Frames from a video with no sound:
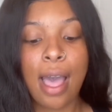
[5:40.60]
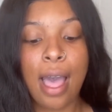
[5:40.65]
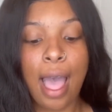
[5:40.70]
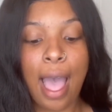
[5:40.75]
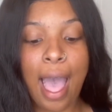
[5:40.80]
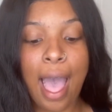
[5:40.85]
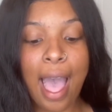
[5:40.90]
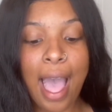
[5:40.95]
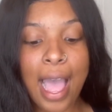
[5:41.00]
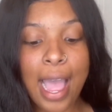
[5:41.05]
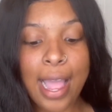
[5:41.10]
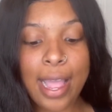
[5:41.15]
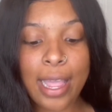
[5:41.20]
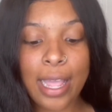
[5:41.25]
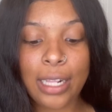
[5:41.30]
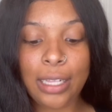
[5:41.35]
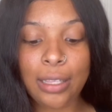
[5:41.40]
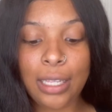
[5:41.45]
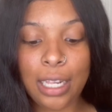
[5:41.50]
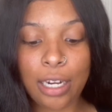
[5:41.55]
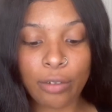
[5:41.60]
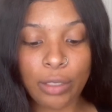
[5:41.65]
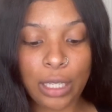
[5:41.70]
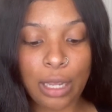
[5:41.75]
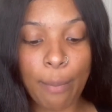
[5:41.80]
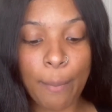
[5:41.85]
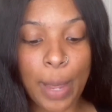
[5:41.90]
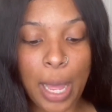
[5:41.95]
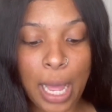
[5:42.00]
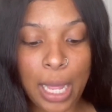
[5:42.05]
I literally
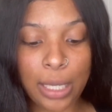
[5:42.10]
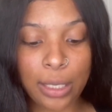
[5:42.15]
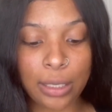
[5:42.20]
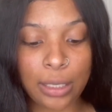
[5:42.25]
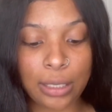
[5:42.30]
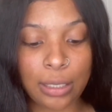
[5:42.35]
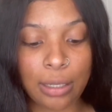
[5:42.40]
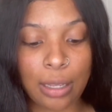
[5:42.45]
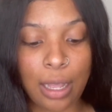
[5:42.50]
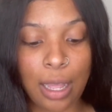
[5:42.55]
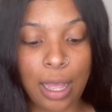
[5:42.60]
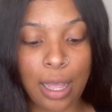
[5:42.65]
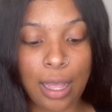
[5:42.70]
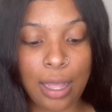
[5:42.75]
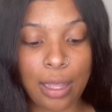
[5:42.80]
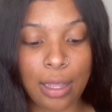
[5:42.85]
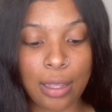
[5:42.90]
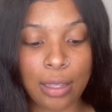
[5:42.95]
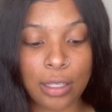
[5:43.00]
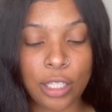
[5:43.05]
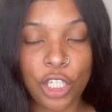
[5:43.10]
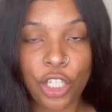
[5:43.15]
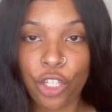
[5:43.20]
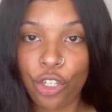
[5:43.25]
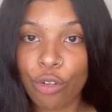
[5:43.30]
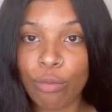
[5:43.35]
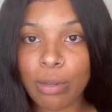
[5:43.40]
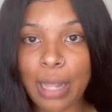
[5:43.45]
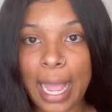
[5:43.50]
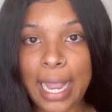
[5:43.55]
bought a
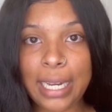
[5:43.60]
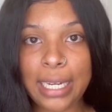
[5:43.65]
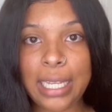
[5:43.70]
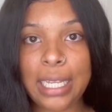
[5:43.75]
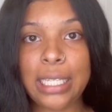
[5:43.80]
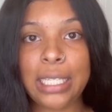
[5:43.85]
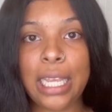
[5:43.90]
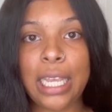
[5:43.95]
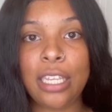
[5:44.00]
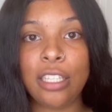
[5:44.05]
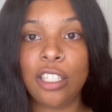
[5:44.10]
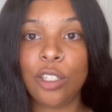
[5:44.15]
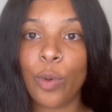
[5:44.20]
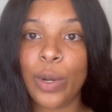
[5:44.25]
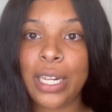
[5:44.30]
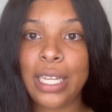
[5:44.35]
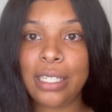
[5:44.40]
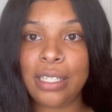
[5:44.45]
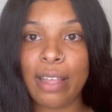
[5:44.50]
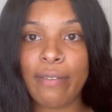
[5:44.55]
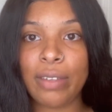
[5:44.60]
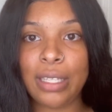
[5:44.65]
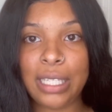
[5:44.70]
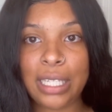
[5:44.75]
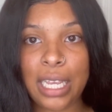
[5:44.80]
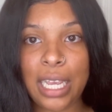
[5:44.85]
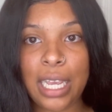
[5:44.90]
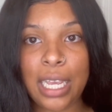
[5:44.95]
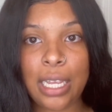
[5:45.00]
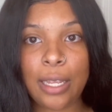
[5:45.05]
tube like this in
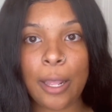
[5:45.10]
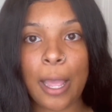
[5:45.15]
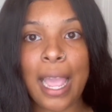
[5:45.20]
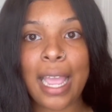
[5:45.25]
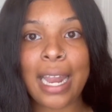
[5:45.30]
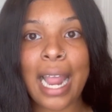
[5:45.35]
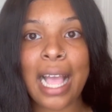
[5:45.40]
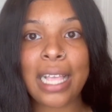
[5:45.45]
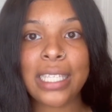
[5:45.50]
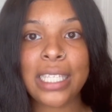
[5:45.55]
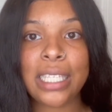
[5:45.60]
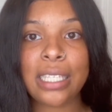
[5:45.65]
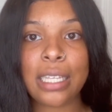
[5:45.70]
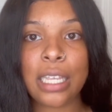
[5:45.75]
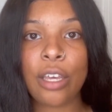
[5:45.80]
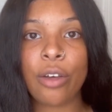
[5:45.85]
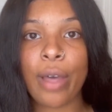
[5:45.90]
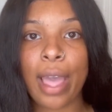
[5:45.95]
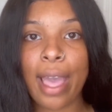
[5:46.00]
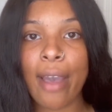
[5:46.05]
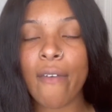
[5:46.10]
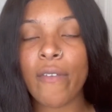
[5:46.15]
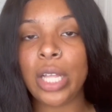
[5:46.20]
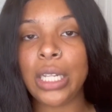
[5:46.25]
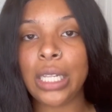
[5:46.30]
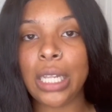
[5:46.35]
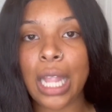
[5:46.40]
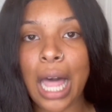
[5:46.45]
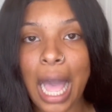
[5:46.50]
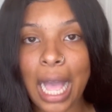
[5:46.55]
2017 and I still have
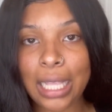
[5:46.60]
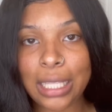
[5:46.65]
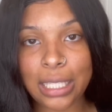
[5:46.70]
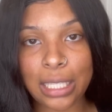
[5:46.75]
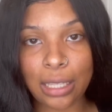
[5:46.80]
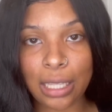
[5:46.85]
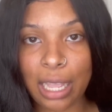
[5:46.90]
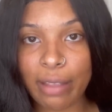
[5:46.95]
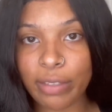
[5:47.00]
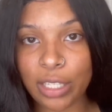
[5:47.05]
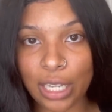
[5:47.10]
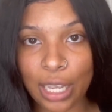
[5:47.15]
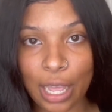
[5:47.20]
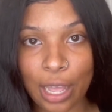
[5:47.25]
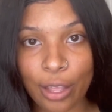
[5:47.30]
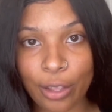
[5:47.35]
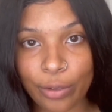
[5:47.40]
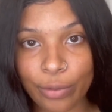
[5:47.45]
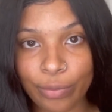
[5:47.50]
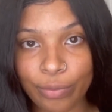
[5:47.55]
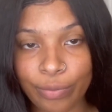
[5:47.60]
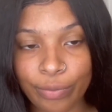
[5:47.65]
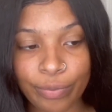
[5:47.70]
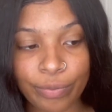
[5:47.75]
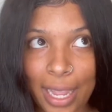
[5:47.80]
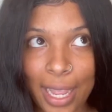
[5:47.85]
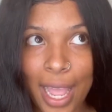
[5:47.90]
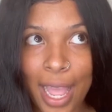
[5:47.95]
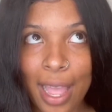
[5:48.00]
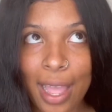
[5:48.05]
lots left to go.
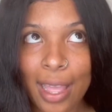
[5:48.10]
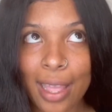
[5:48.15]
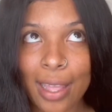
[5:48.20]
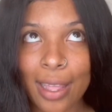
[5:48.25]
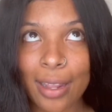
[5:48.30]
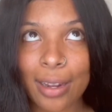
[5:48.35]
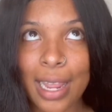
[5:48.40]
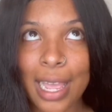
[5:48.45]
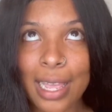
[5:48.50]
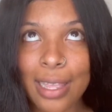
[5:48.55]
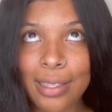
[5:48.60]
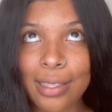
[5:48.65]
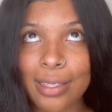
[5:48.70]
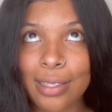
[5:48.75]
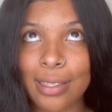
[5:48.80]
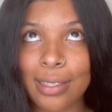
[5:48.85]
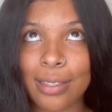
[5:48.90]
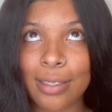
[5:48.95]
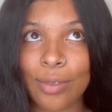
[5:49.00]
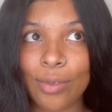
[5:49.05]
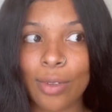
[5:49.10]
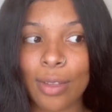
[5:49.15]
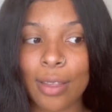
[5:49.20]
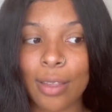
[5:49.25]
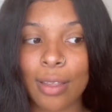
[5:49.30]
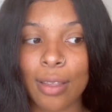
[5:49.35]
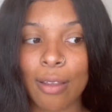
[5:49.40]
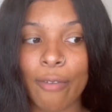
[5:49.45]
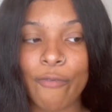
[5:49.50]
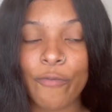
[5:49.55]
That's
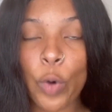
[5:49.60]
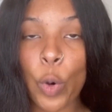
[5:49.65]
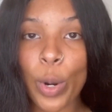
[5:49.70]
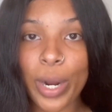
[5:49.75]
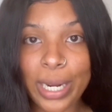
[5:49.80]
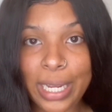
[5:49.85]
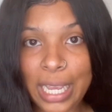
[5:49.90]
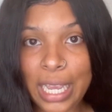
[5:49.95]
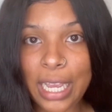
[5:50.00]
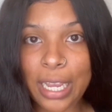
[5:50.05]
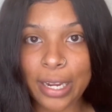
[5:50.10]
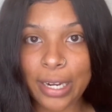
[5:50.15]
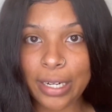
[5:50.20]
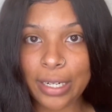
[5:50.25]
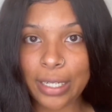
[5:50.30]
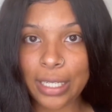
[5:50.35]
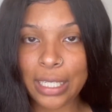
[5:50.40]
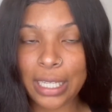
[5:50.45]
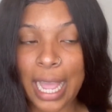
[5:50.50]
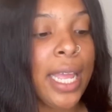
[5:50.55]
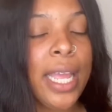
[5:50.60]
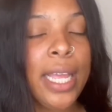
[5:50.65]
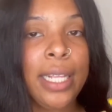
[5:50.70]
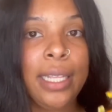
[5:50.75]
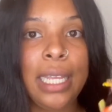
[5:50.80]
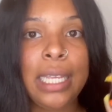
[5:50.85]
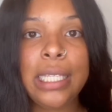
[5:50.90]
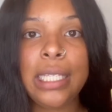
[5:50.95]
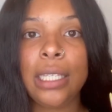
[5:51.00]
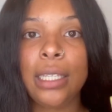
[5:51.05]
4 years.
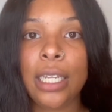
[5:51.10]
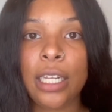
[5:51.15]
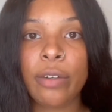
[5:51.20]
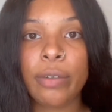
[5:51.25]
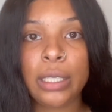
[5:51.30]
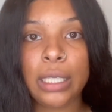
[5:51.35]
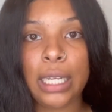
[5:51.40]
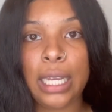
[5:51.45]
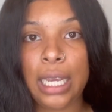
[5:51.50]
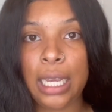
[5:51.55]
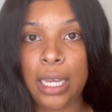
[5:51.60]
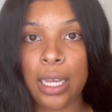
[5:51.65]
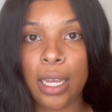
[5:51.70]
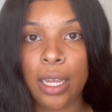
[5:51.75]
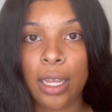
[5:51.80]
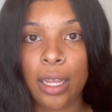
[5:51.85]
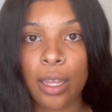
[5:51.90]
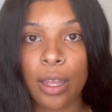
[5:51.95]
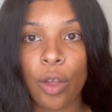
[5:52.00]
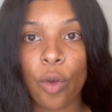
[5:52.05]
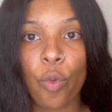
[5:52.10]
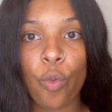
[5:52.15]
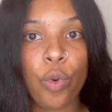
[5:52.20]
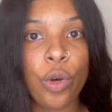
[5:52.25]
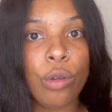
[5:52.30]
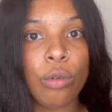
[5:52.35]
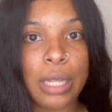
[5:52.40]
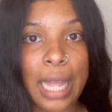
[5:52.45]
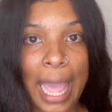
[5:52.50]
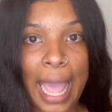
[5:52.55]
This literally
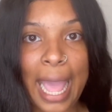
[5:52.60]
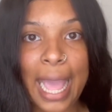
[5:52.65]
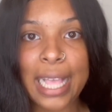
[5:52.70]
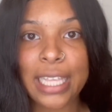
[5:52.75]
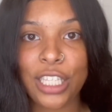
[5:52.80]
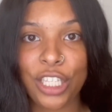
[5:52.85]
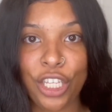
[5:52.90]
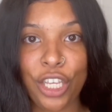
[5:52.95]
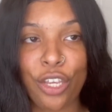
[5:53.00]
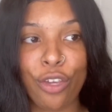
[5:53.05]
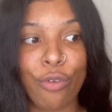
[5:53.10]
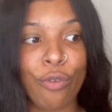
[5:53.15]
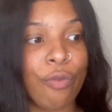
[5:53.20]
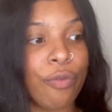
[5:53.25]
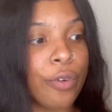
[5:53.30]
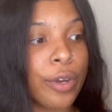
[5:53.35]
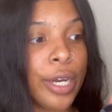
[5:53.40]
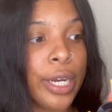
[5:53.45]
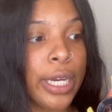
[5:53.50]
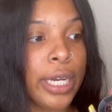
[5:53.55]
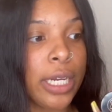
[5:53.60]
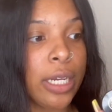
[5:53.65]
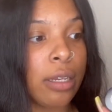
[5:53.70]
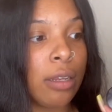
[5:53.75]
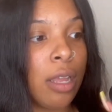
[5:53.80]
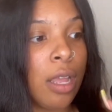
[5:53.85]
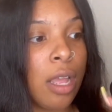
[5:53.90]
will last you for